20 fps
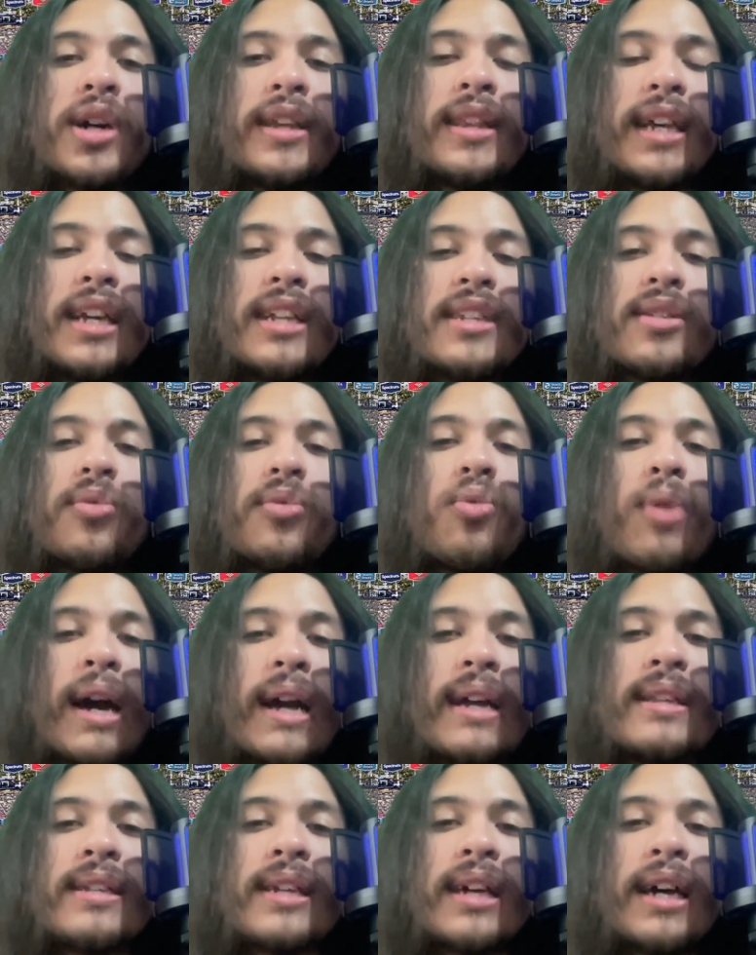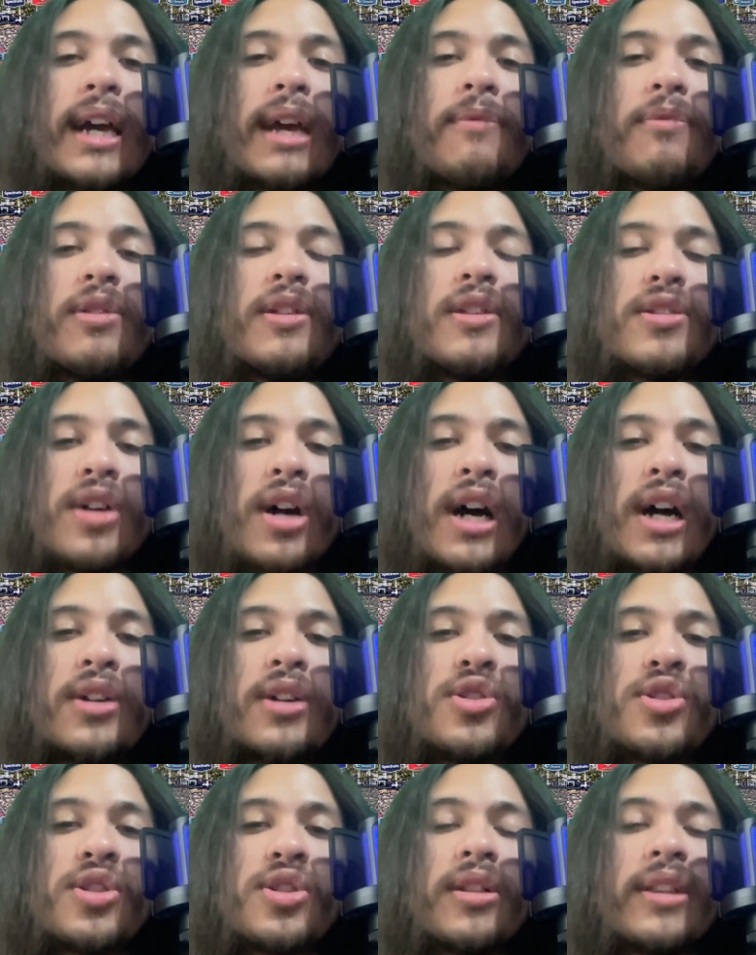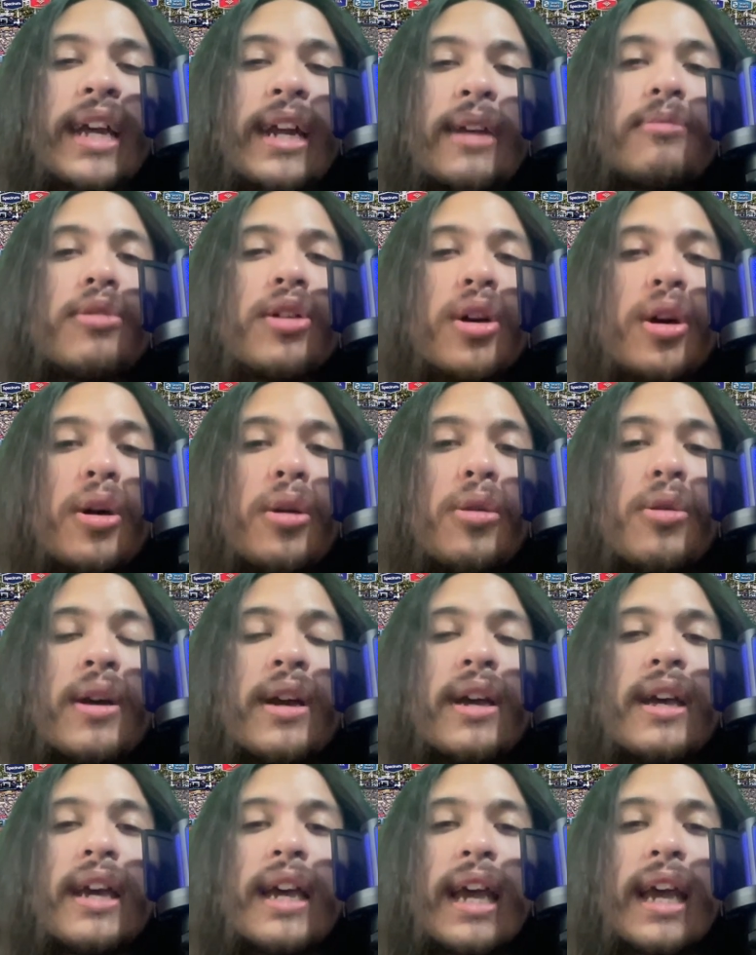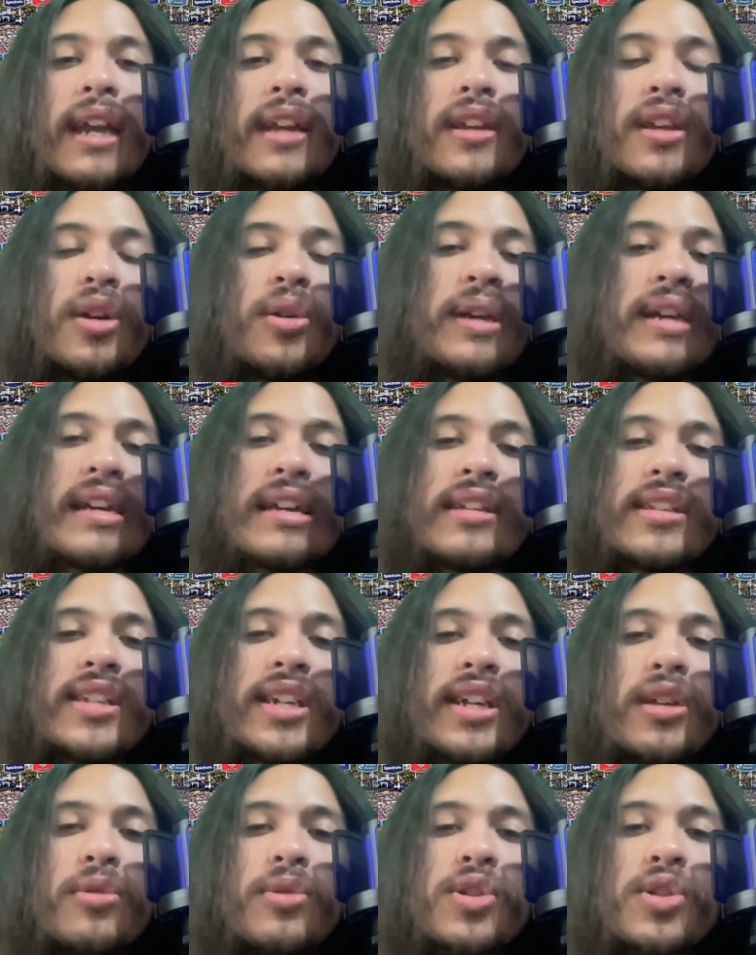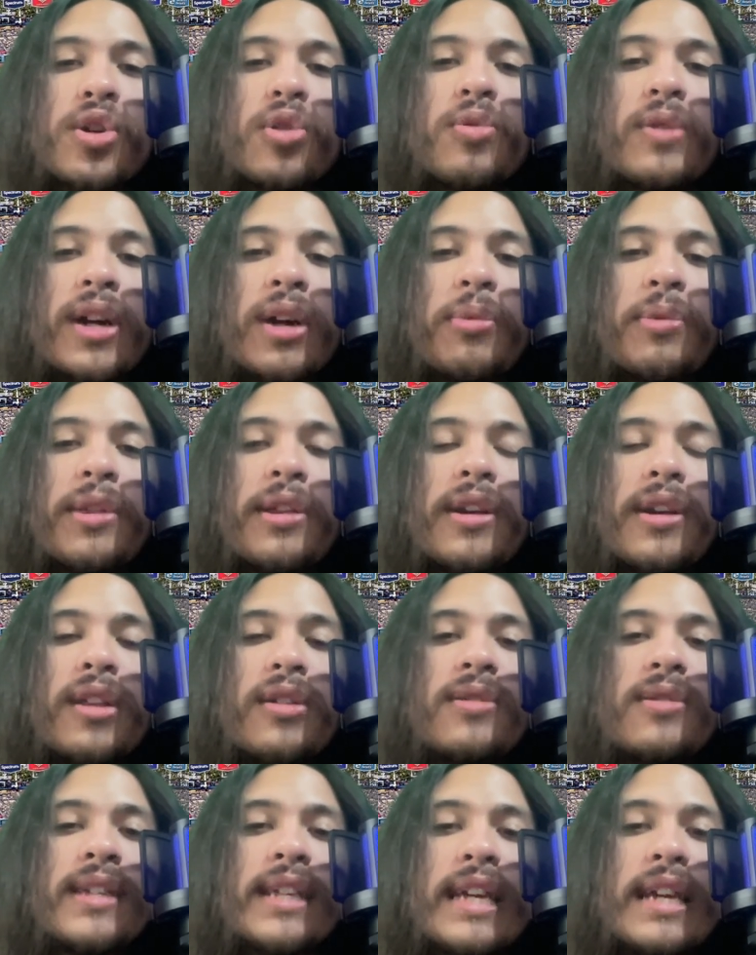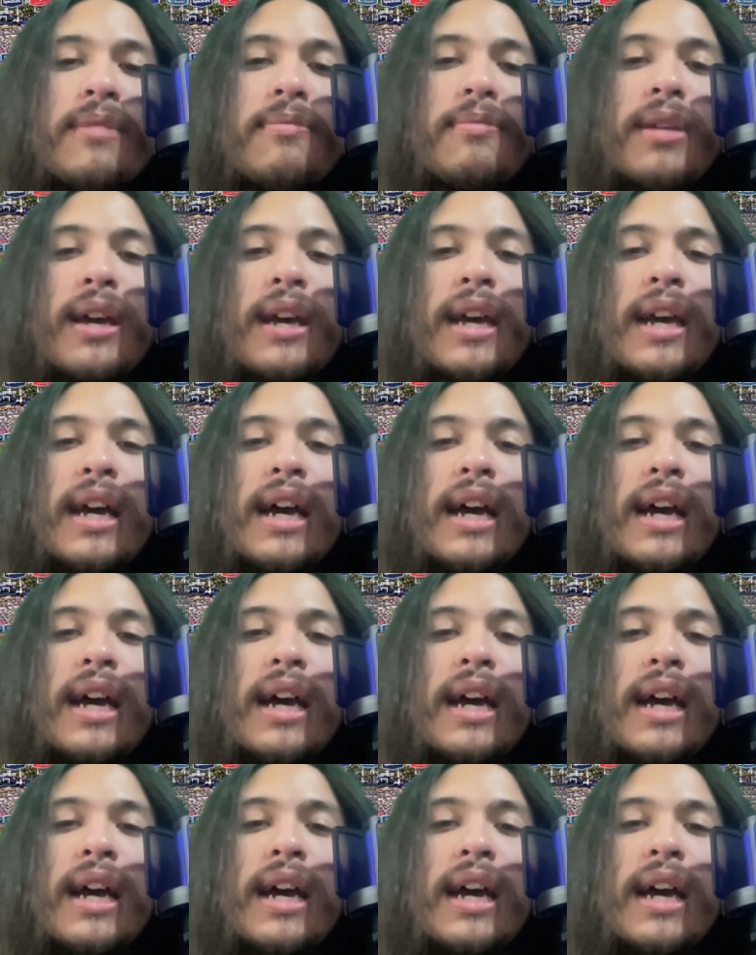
I think it's the right time for the Dodgers to let him go, and he can continue his career with another team.